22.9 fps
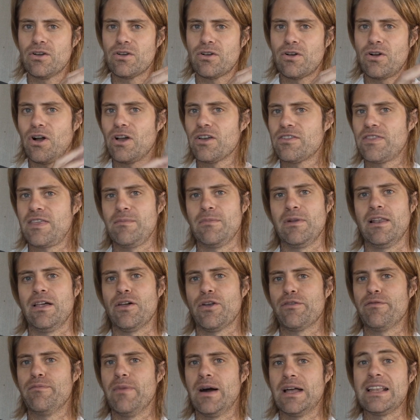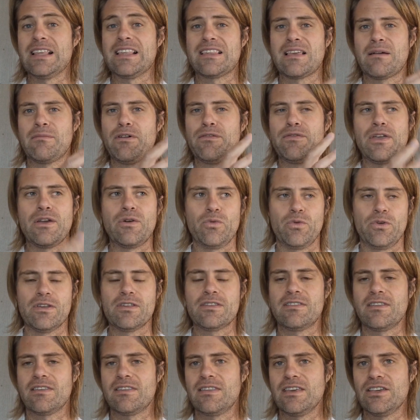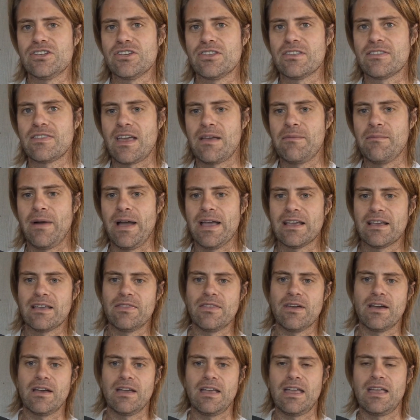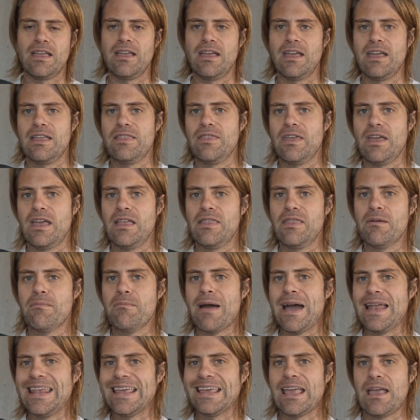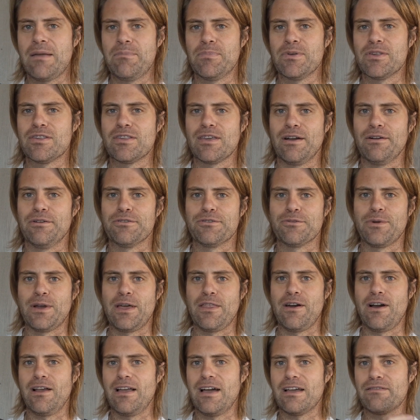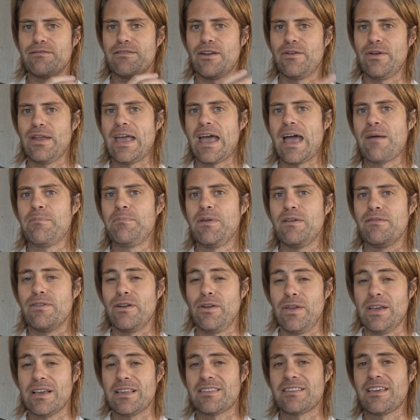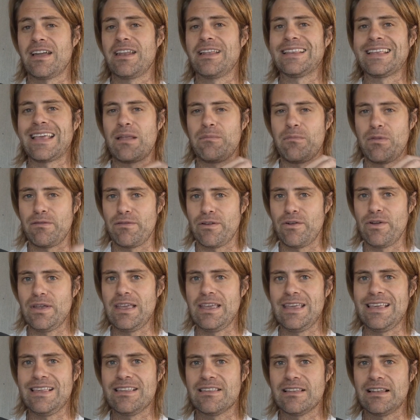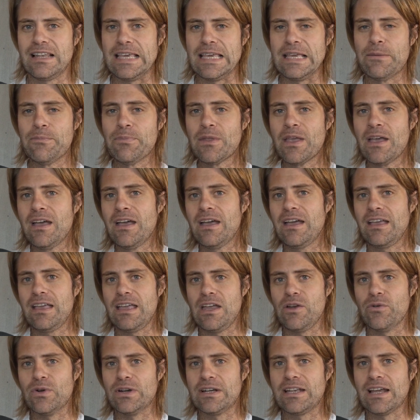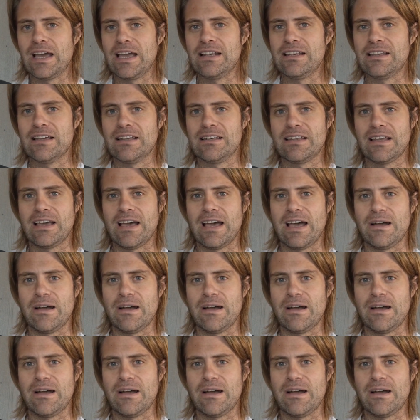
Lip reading: cost them a lot of money. Some of their worst decisions they make in the manic episodes, where they are like very happy, very excited, can be very easily irritated.